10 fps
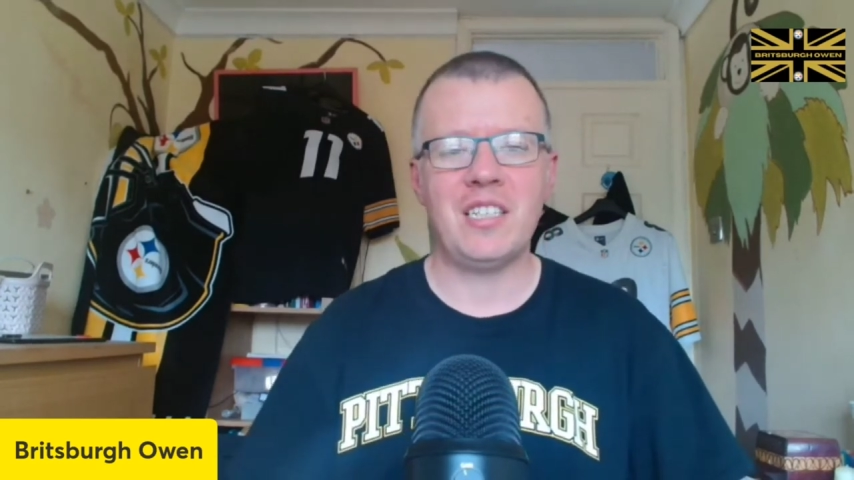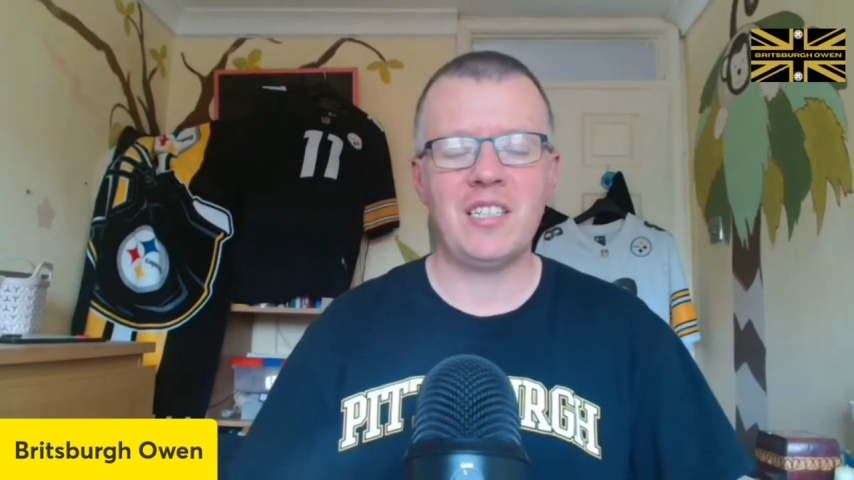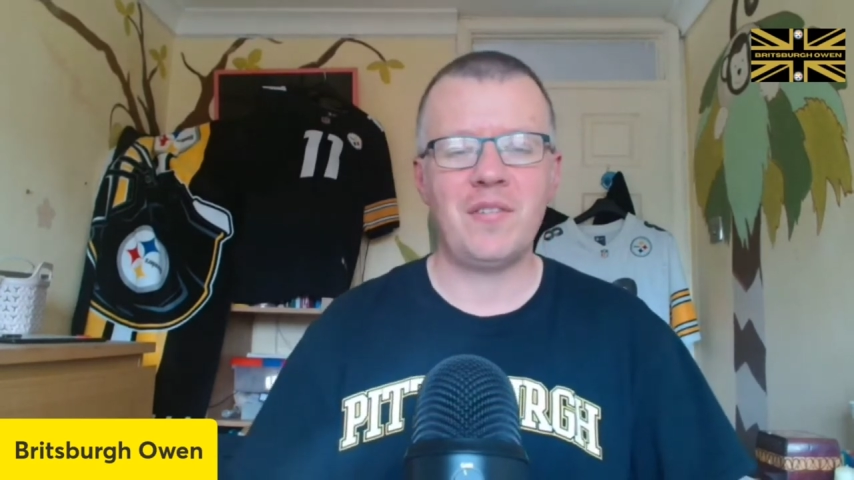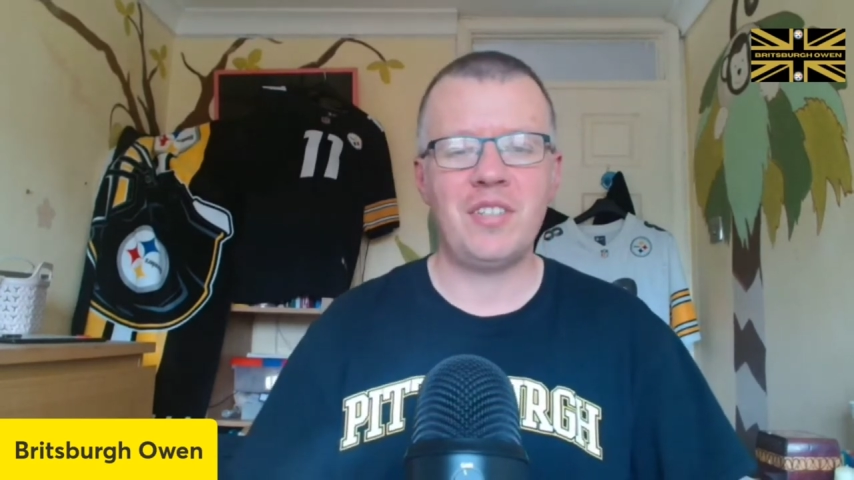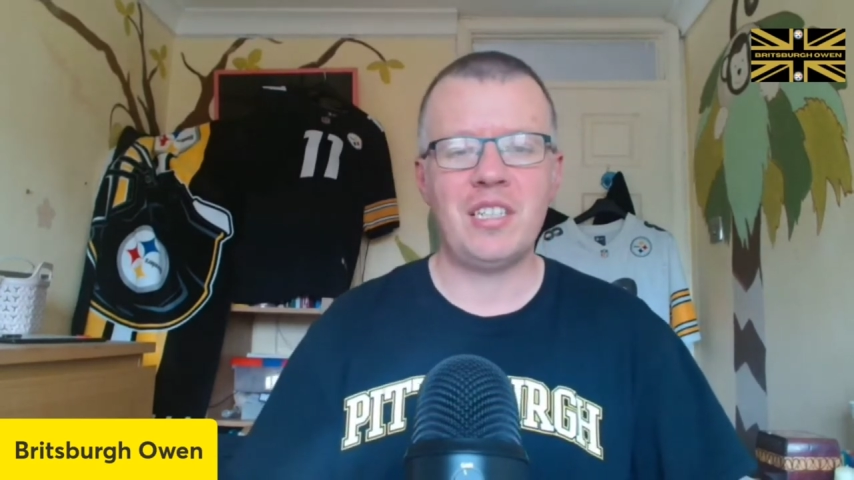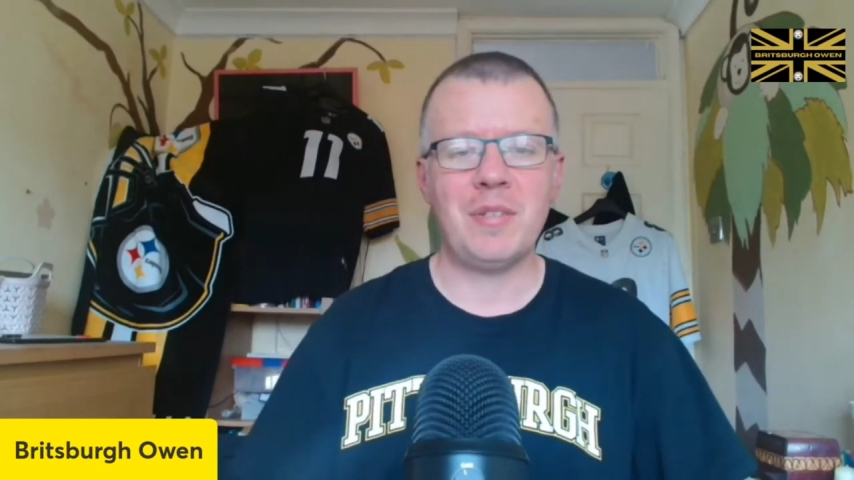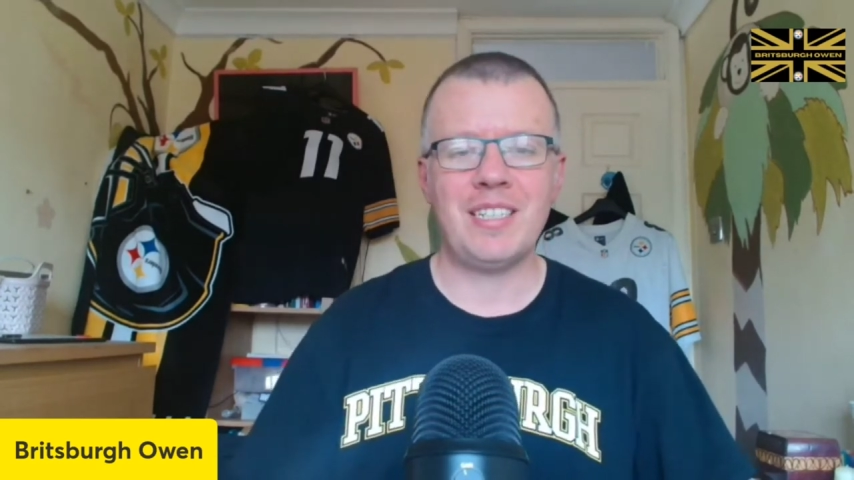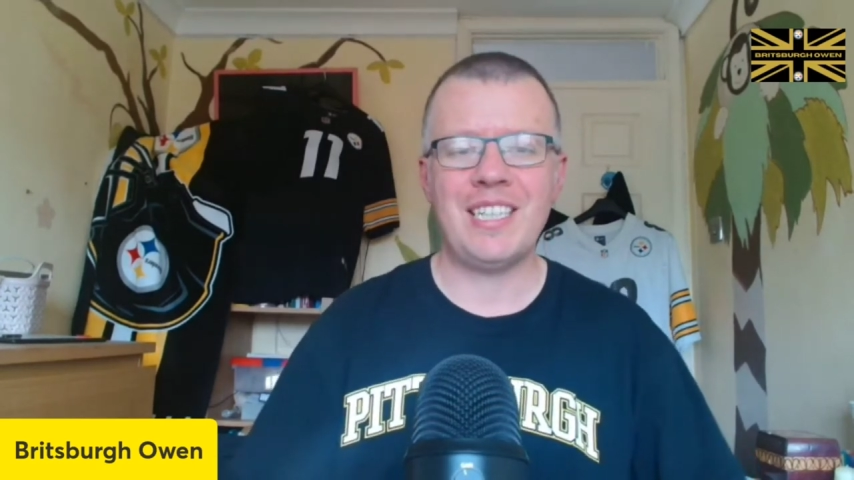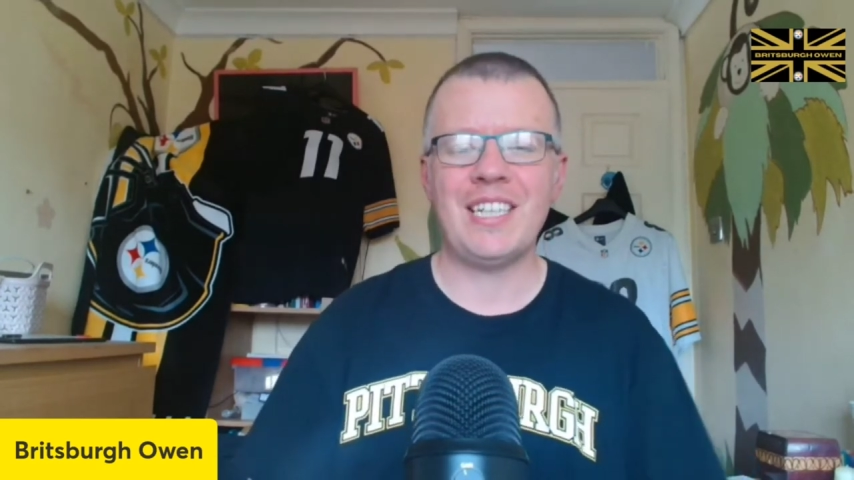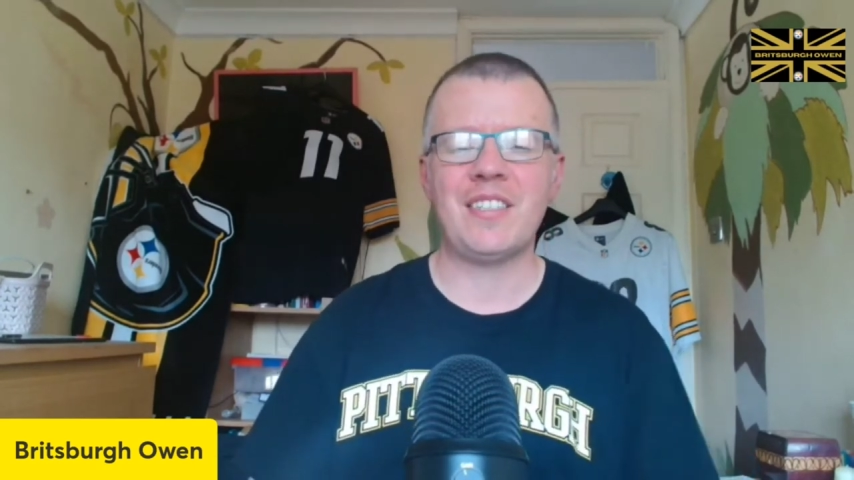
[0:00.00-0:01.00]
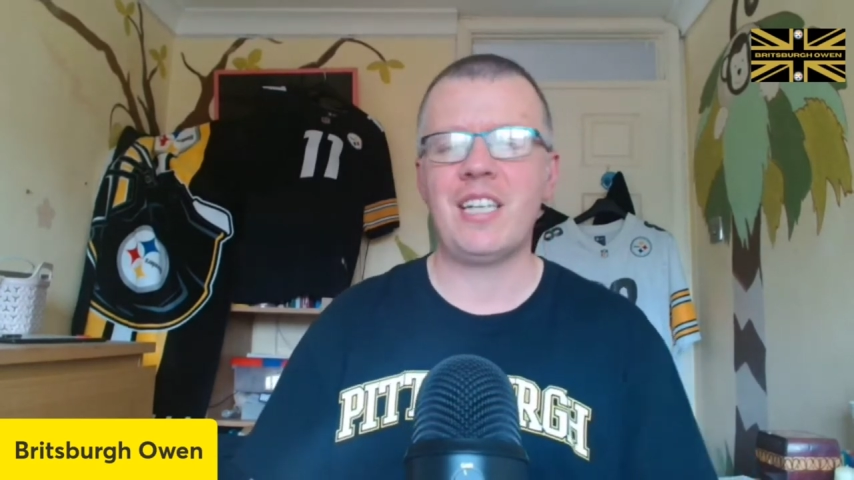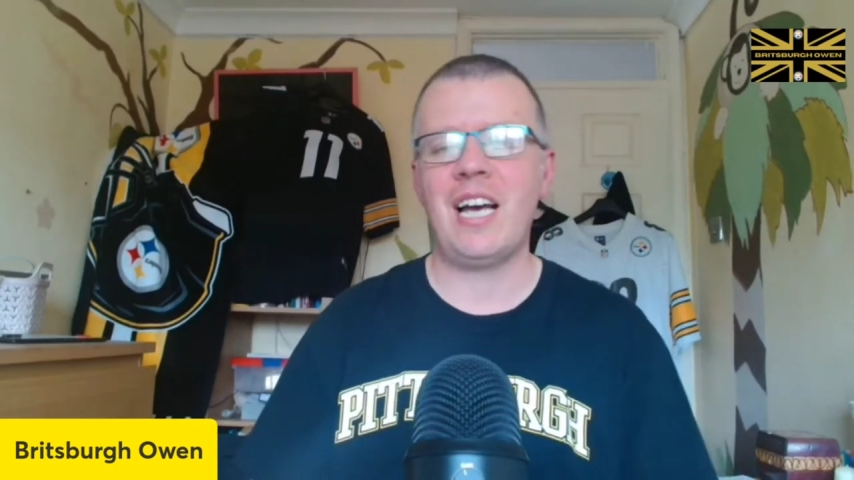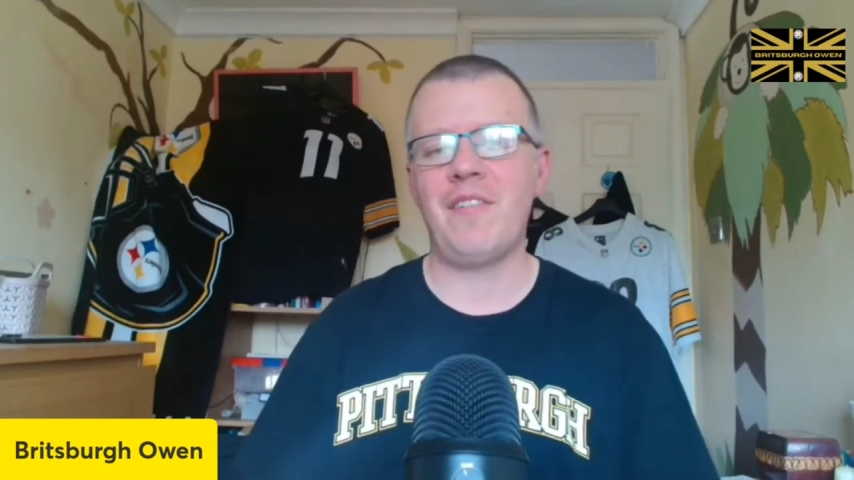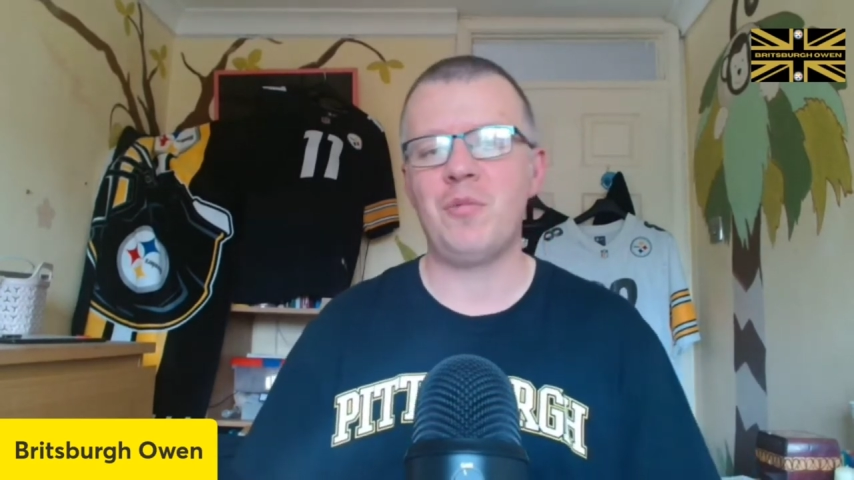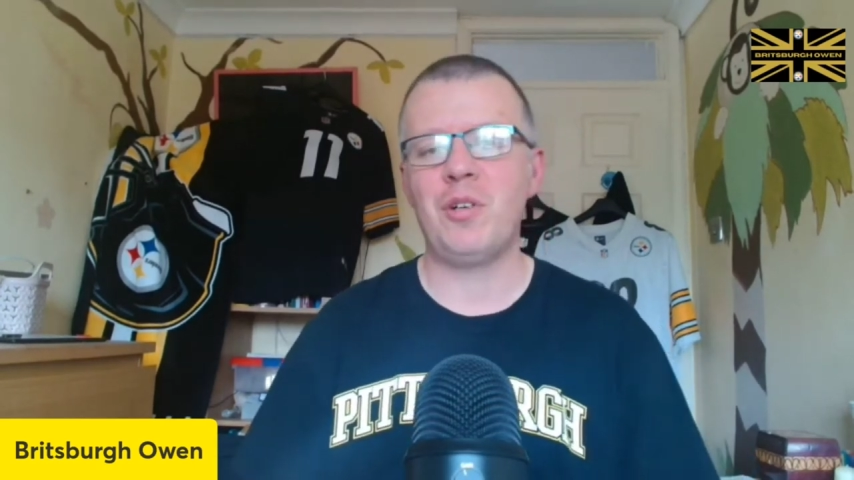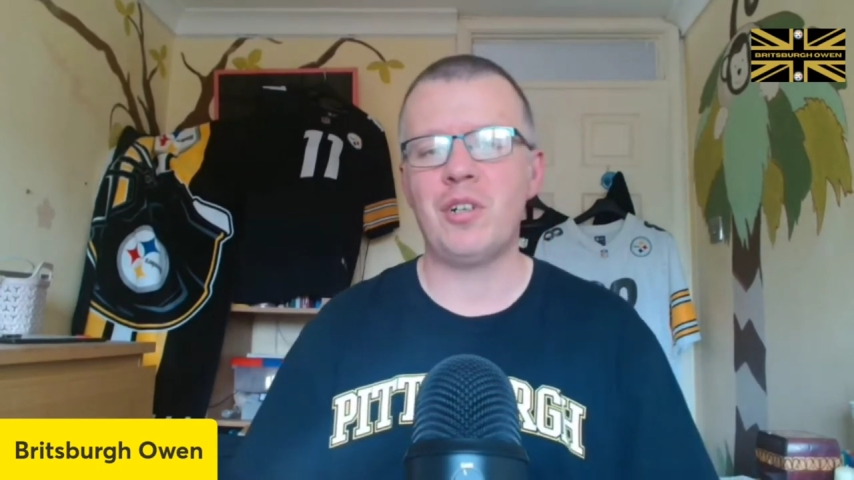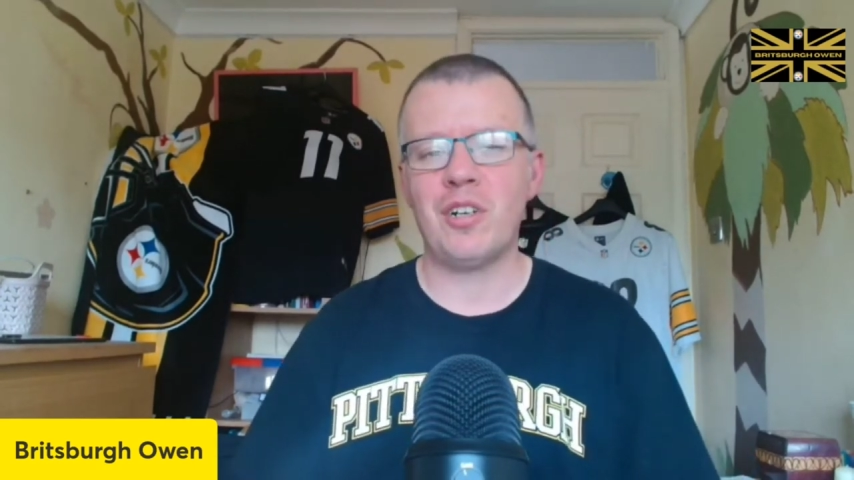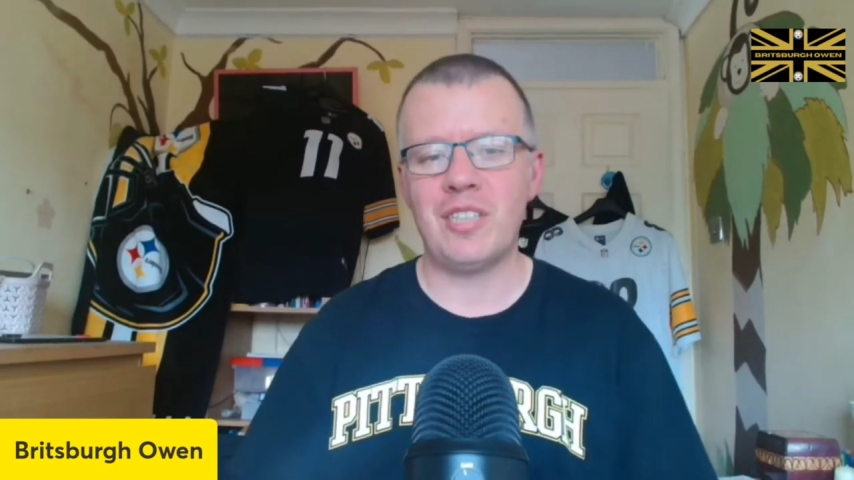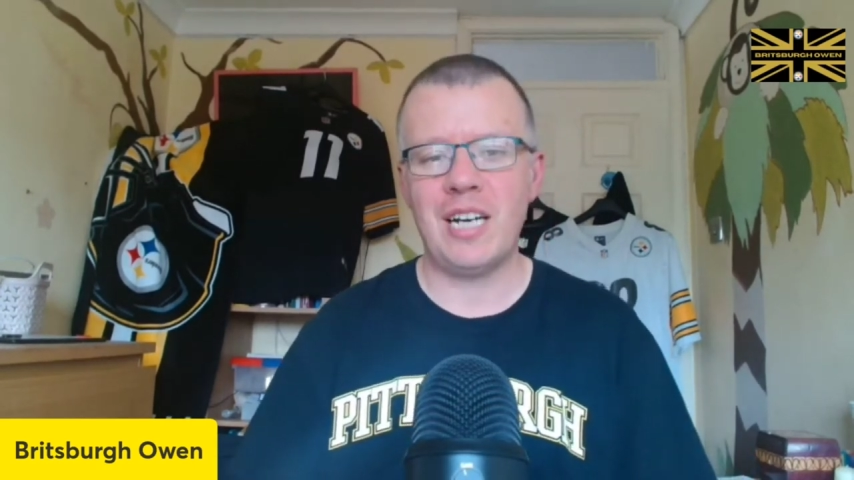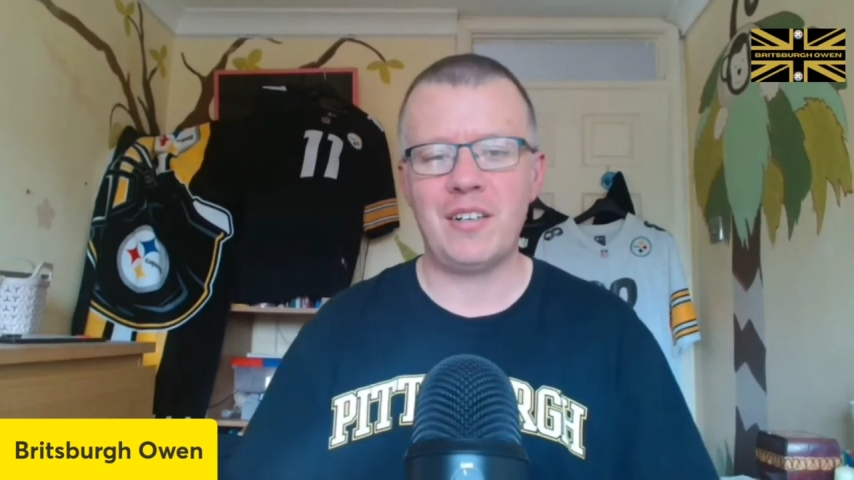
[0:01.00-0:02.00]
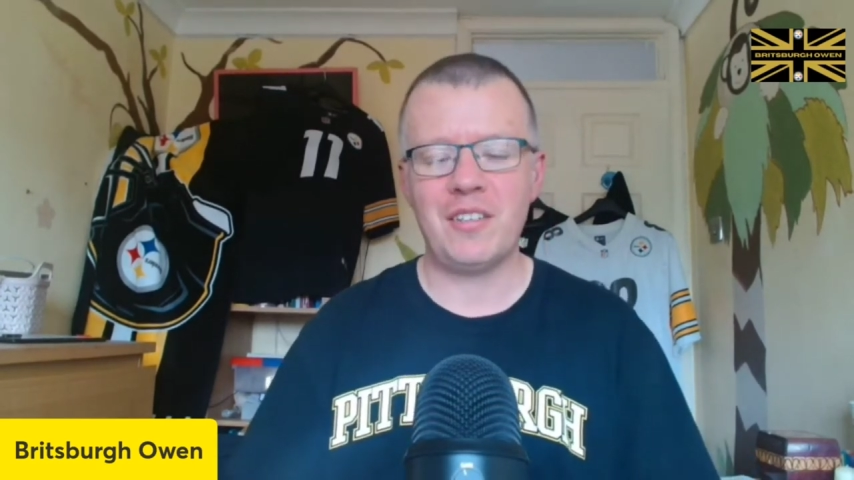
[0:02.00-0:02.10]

So that's obviously something the Steelers are going to have to work on down to